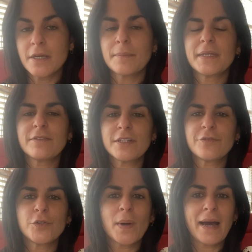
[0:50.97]
But even
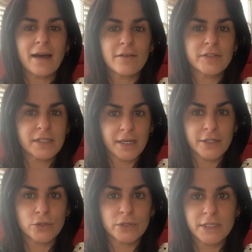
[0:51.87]
if you have a
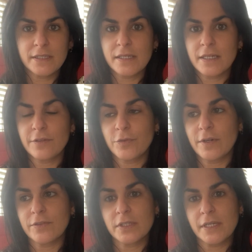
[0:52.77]
title, let's say if you
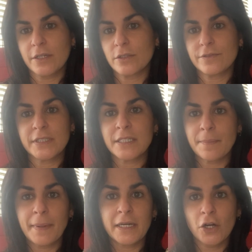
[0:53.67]
have the title of an
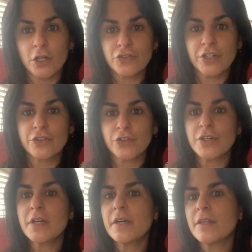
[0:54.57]
independent contractor,